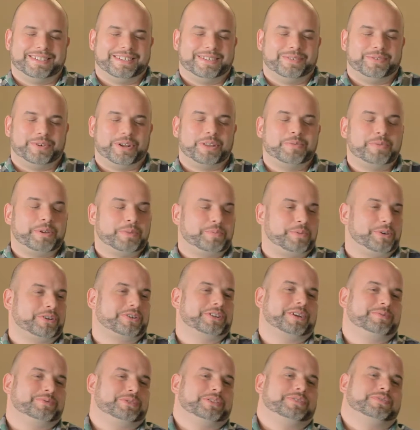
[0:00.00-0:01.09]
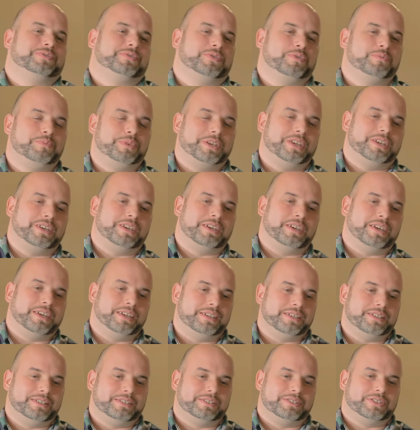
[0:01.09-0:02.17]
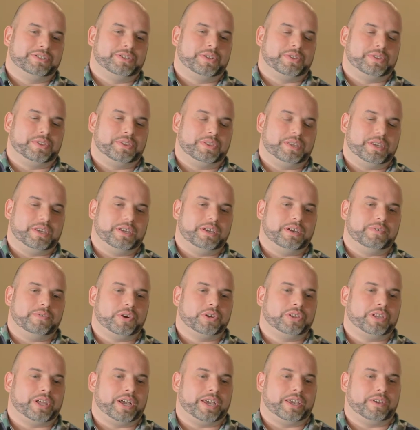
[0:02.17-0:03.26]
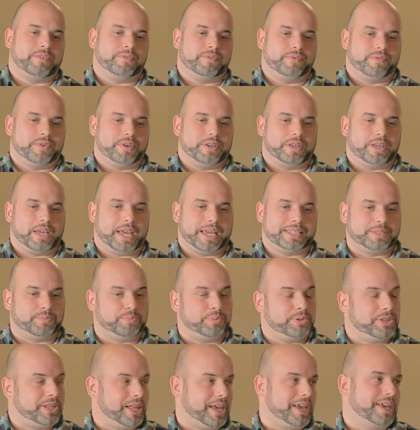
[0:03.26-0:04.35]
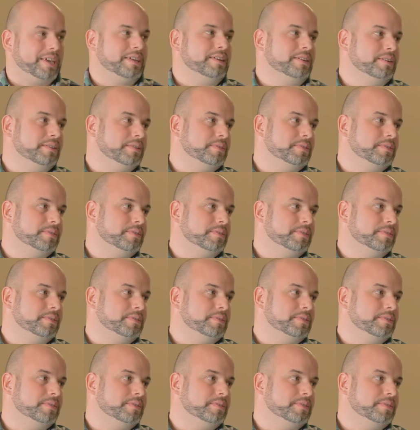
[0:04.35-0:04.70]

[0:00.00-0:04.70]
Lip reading: One of the big paradigm shifts for me is to think of our life as a play.